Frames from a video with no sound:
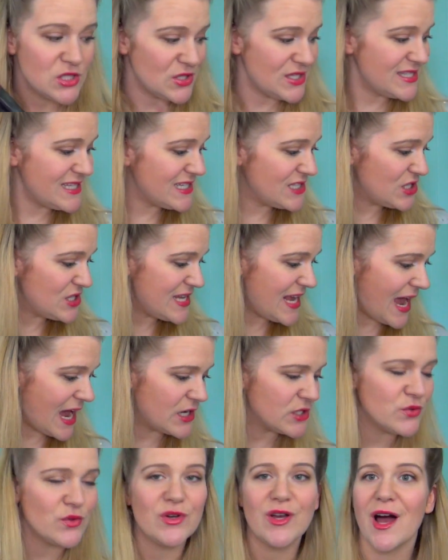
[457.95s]
So let's get to the
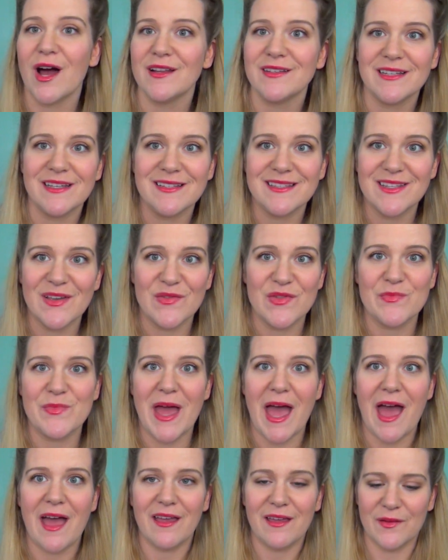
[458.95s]
actual contents of the
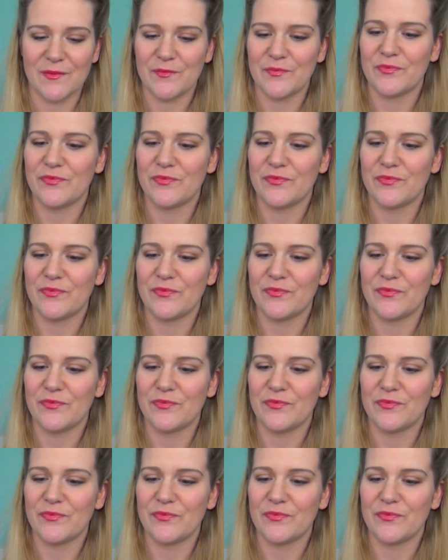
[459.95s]
bag.